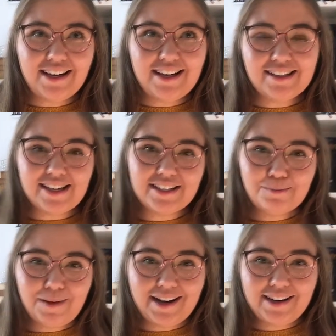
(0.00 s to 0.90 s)
is
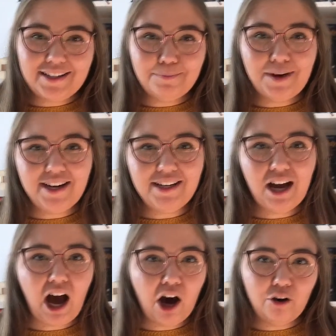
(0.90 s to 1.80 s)
inspired by the
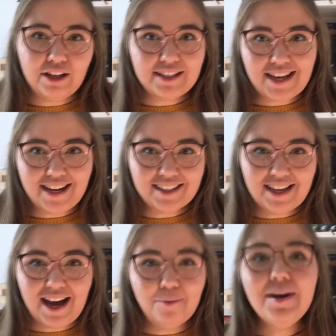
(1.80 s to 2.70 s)
O.W.L.s
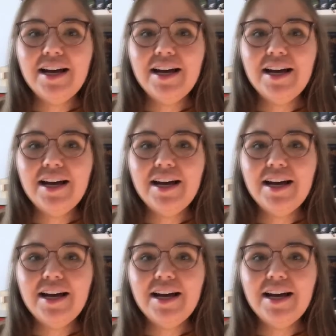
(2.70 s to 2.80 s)
exam